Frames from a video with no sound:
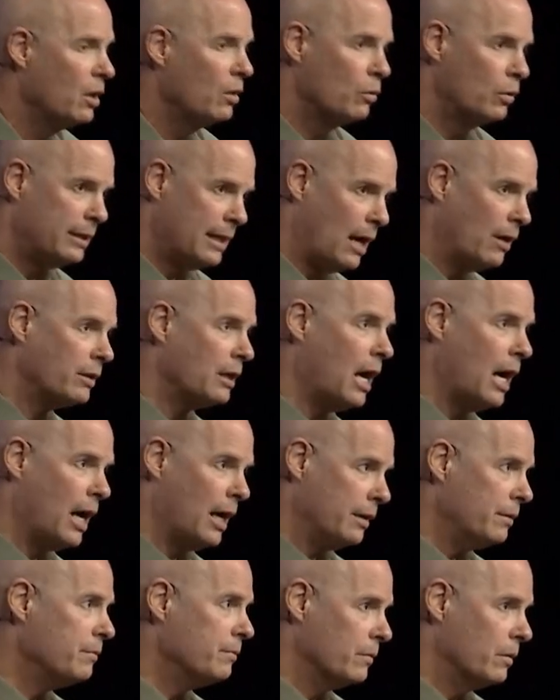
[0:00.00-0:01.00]
without God,
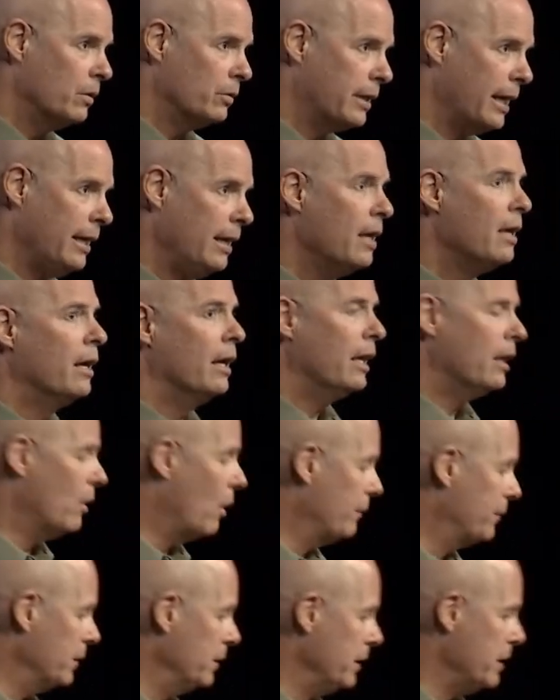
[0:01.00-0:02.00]
okay, it
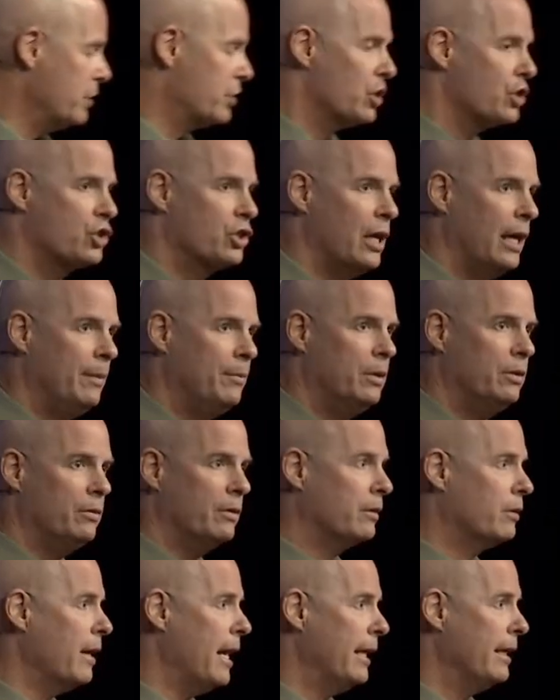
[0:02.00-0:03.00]
often leads to shame and
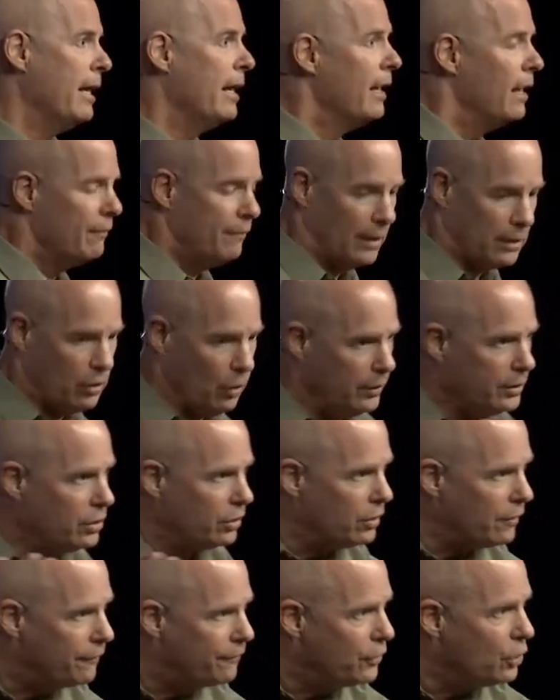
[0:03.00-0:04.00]
regret. If I go into
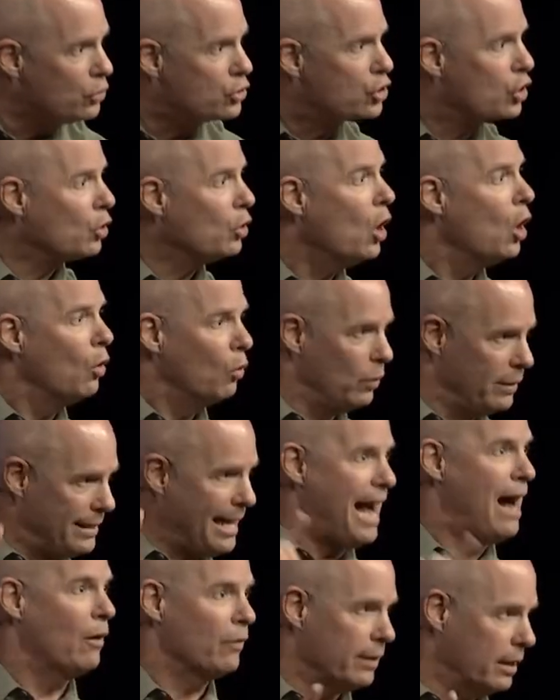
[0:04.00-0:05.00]
the future
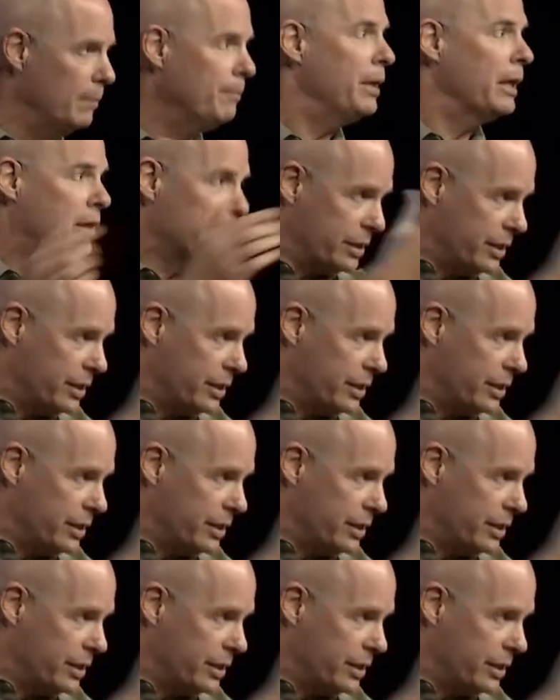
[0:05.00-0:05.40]
without Him because